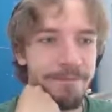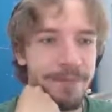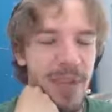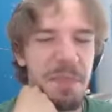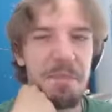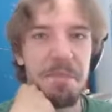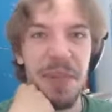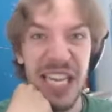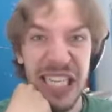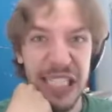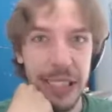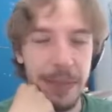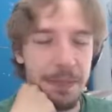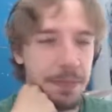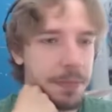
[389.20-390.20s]
Pissed.
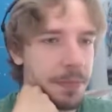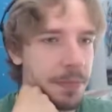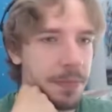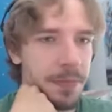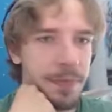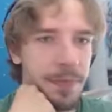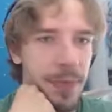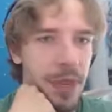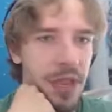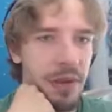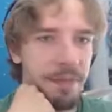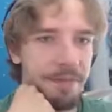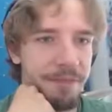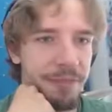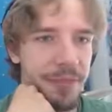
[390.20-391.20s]

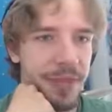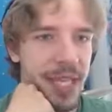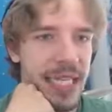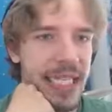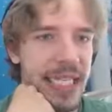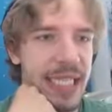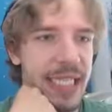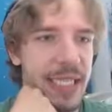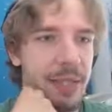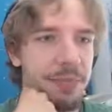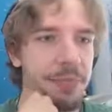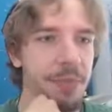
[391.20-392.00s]
Guess that's it.